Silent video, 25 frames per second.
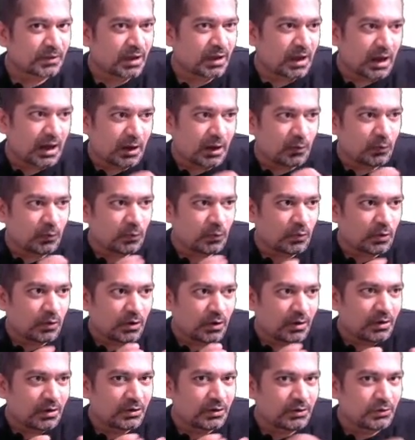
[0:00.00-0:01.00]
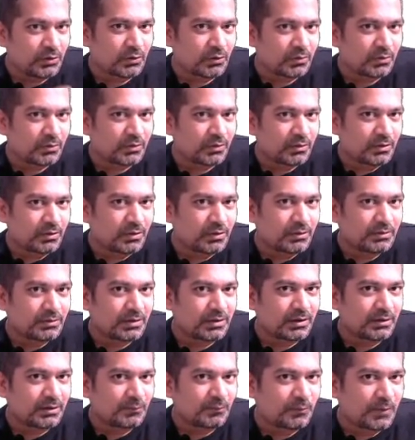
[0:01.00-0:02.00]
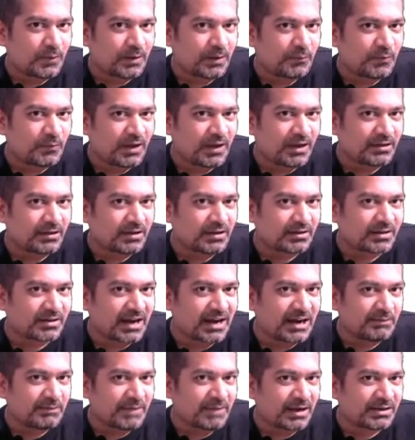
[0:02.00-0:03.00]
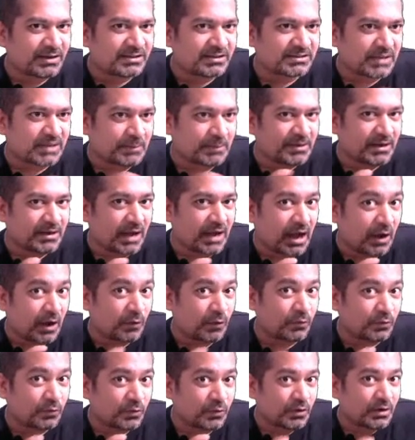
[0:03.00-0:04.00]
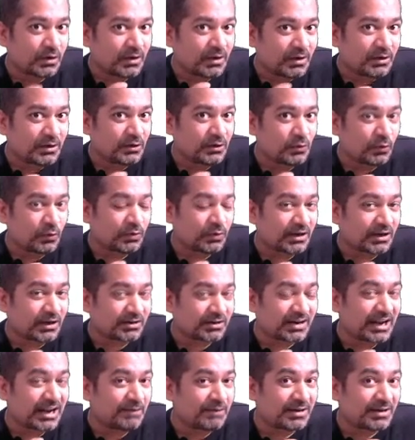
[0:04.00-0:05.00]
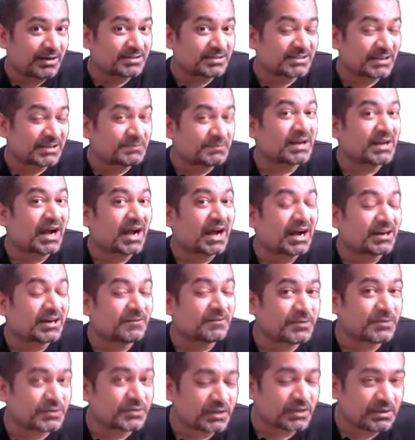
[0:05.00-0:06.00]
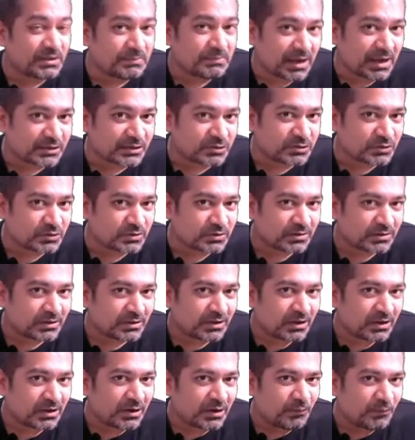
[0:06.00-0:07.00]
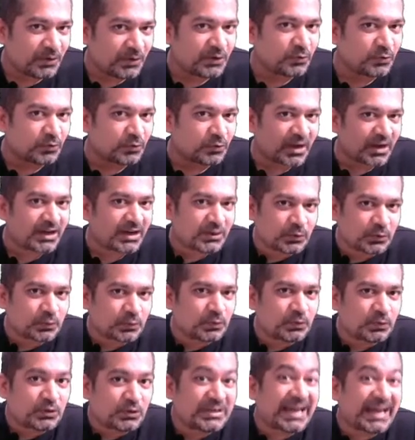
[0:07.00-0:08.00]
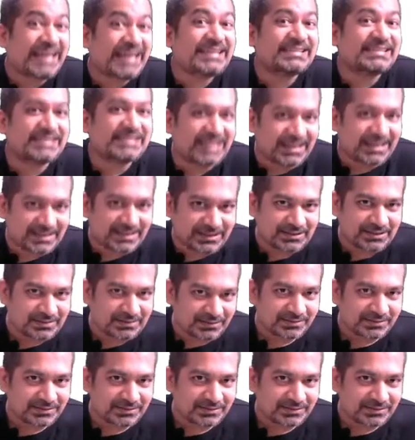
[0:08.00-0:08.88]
how the where the trial balance, I mean how the trial balance has been artificially matched. When you try to dissect